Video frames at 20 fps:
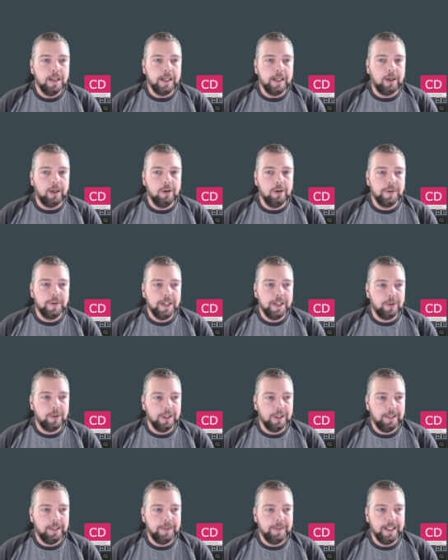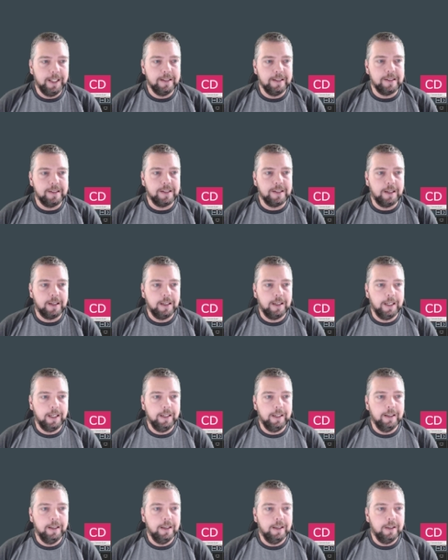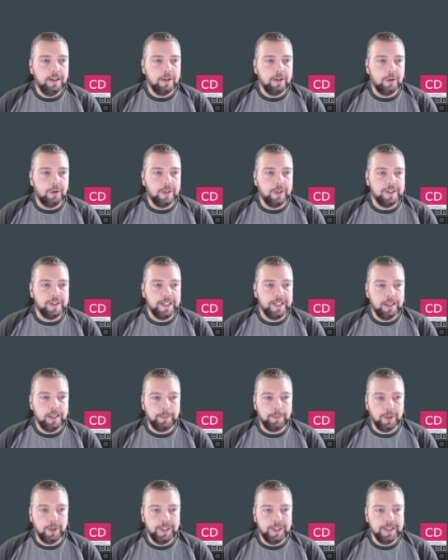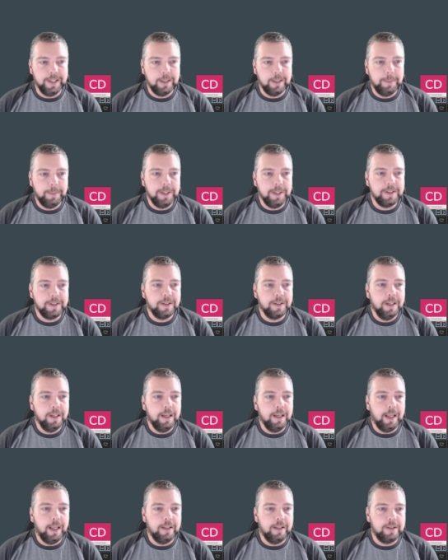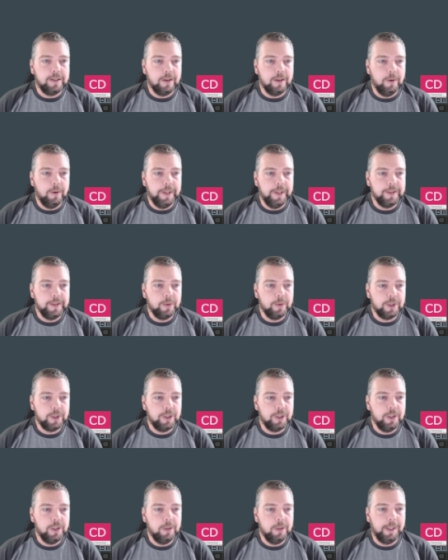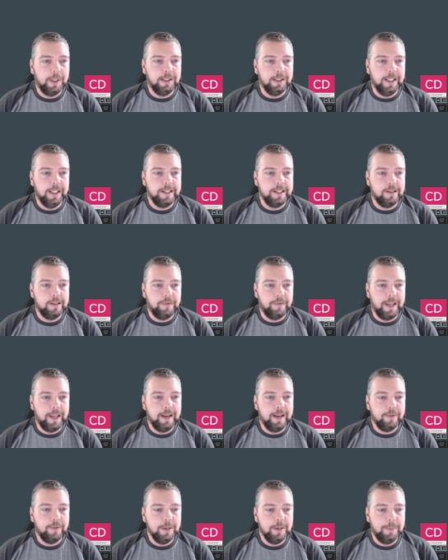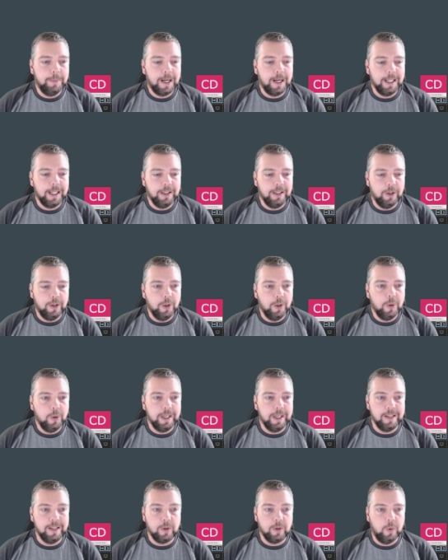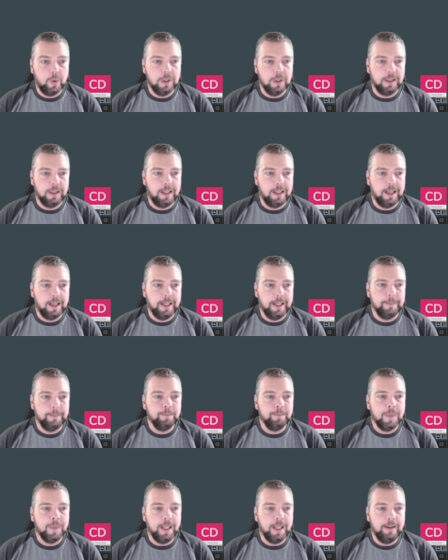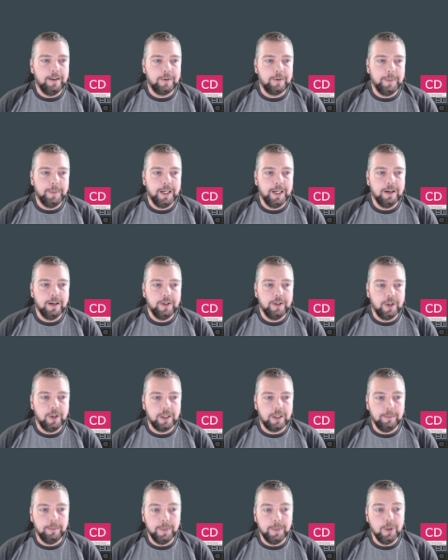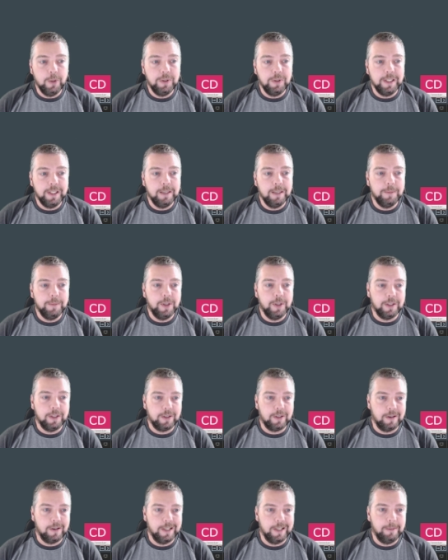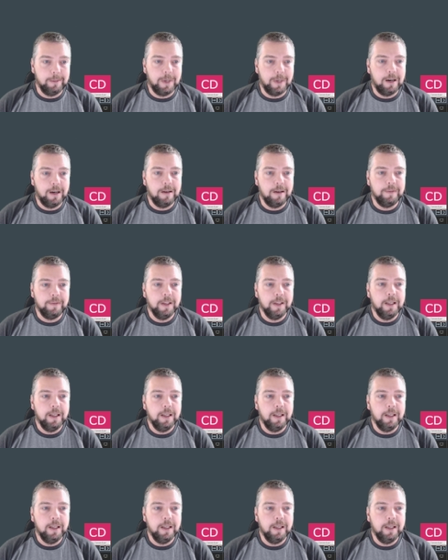Now over here on the left hand side you're going to see the participants, and so this will show you a list of everybody who is online, and from here you can mute them, you can turn them off.